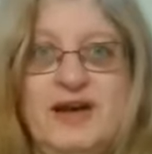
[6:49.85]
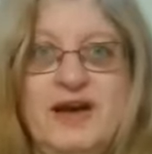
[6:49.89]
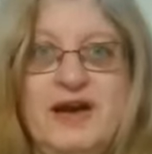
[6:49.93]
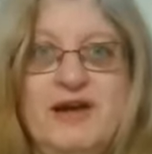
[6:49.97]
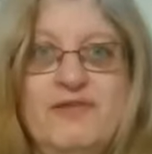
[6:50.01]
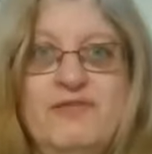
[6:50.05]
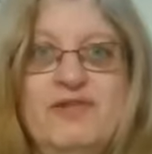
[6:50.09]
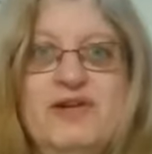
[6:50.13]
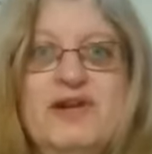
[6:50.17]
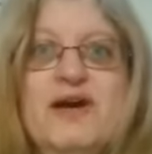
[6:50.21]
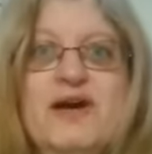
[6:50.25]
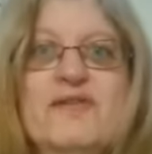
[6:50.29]

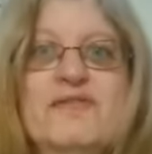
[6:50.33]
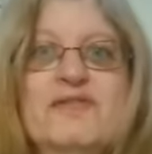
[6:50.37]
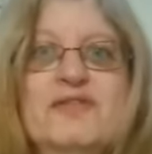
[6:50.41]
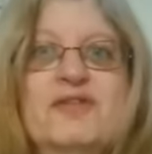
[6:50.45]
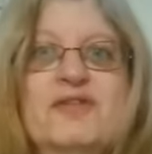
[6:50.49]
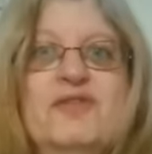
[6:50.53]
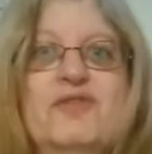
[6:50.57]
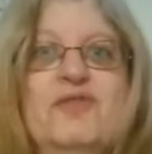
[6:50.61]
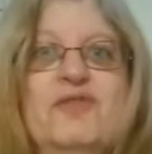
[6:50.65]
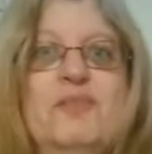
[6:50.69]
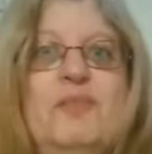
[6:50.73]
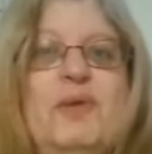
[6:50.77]
I've learned
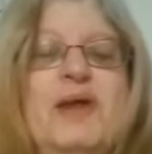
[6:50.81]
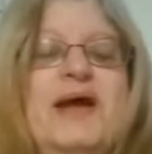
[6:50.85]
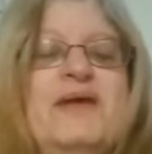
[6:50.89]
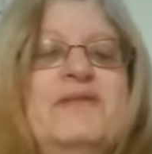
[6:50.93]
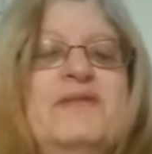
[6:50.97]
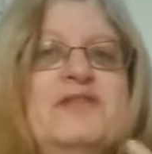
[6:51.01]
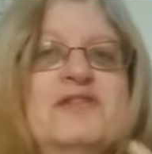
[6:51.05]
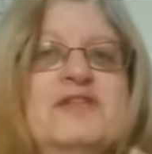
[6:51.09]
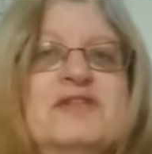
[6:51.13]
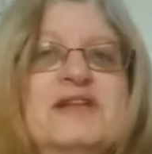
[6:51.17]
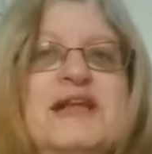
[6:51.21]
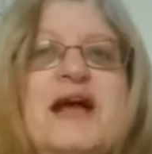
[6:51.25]
to be
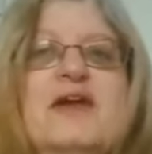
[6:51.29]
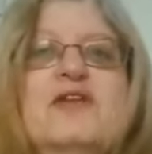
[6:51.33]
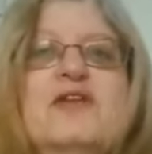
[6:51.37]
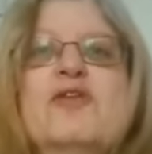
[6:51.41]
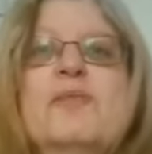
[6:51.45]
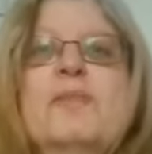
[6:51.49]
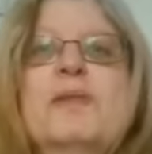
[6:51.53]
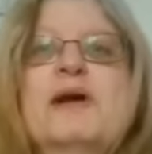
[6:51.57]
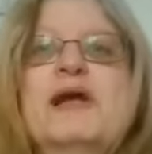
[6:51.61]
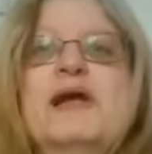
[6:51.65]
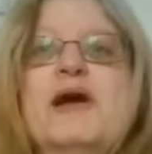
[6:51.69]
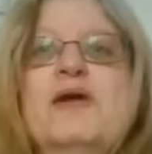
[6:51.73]
able to
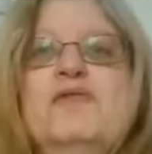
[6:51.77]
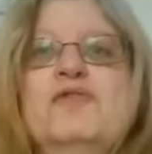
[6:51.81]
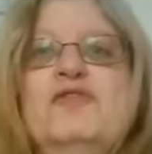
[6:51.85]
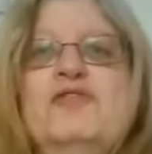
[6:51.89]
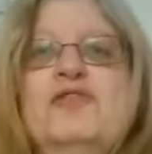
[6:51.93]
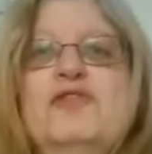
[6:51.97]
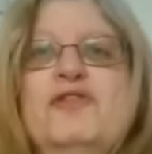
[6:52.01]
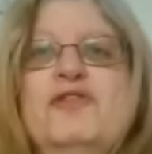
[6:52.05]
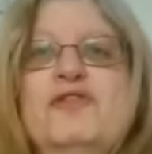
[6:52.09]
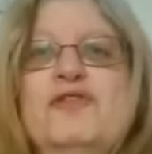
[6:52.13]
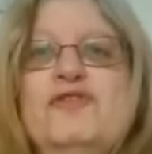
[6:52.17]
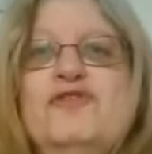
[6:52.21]
stand on my own
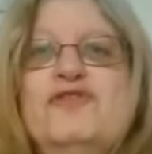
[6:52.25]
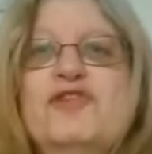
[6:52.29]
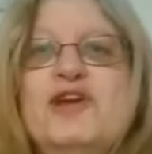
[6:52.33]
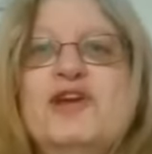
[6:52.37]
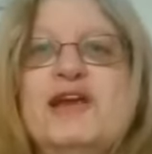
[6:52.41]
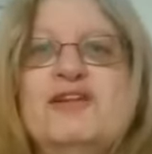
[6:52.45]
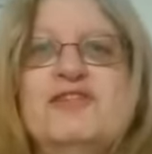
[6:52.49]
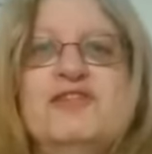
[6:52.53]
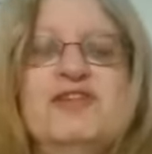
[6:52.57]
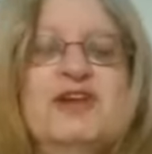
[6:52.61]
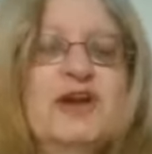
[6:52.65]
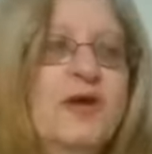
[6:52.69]
two
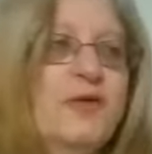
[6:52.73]
feet.